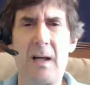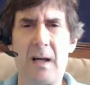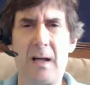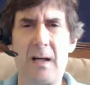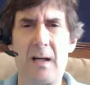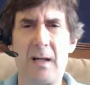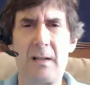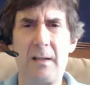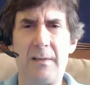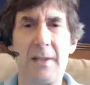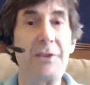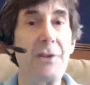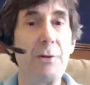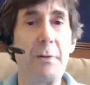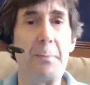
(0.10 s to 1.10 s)

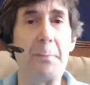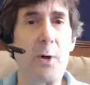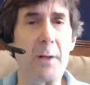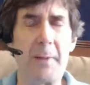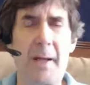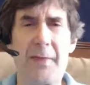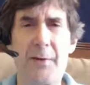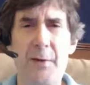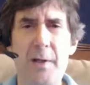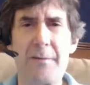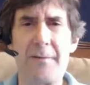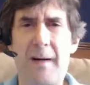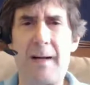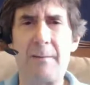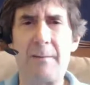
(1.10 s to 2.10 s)
Initially reported about
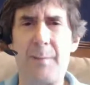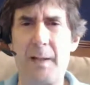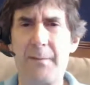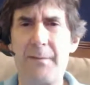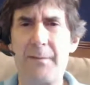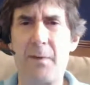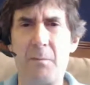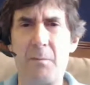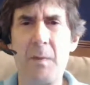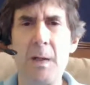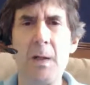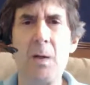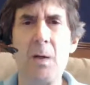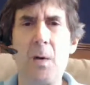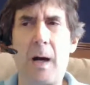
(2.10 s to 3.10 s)
35, but from
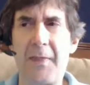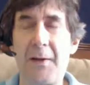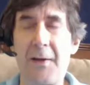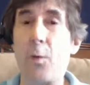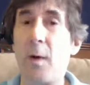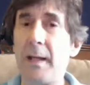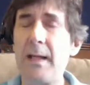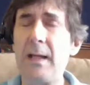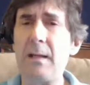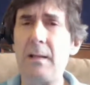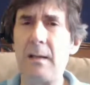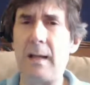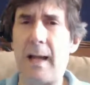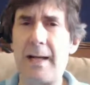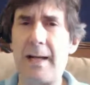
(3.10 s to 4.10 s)
I think what
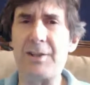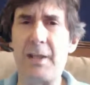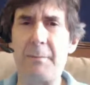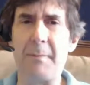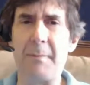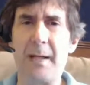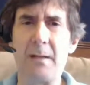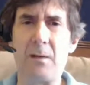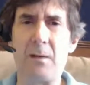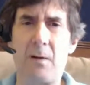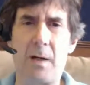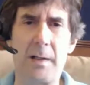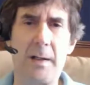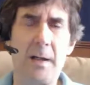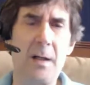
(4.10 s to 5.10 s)
he actually admitted
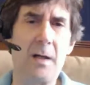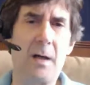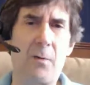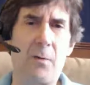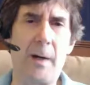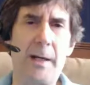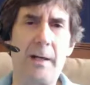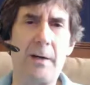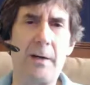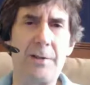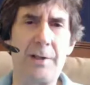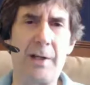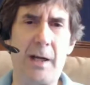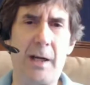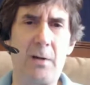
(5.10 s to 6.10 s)
on a radio
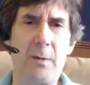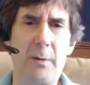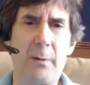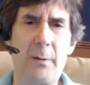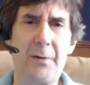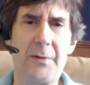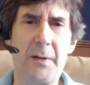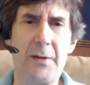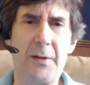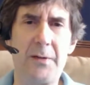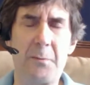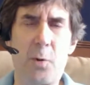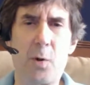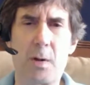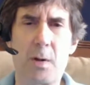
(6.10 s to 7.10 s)
show, it
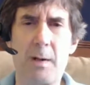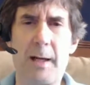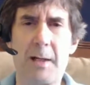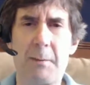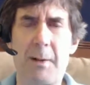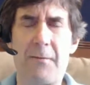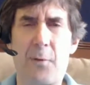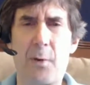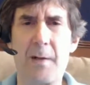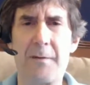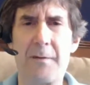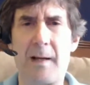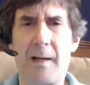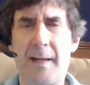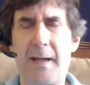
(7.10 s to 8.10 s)
was more like about
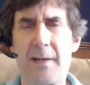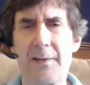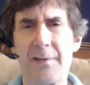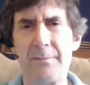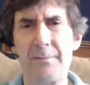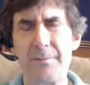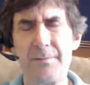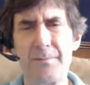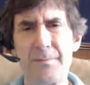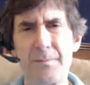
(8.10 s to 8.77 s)
45,000.